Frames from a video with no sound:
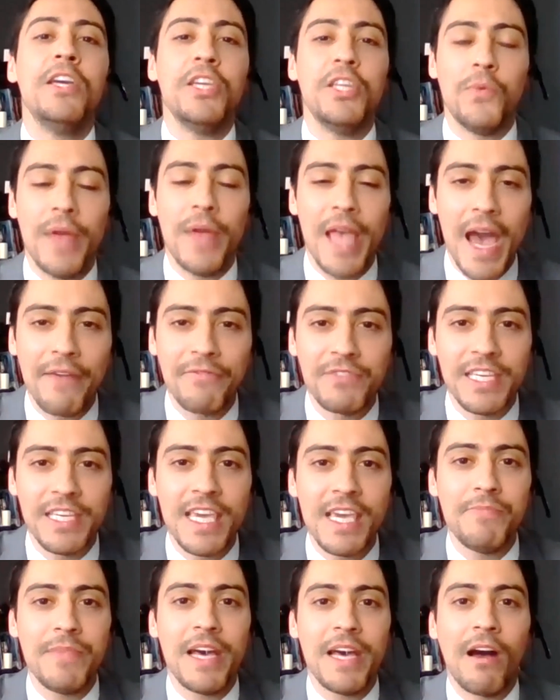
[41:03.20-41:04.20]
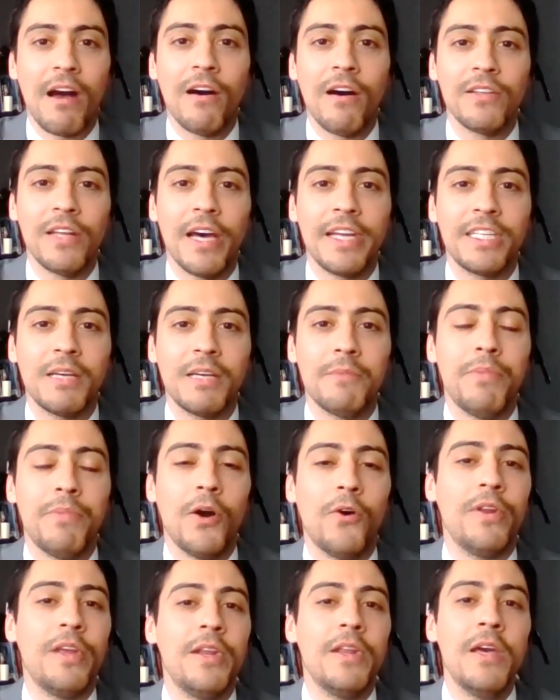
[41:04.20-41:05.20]
we have to keep that online
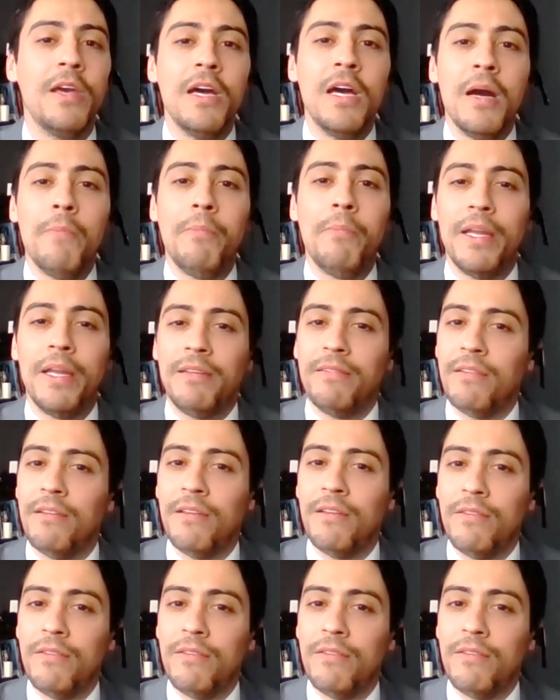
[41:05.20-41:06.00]
component. But,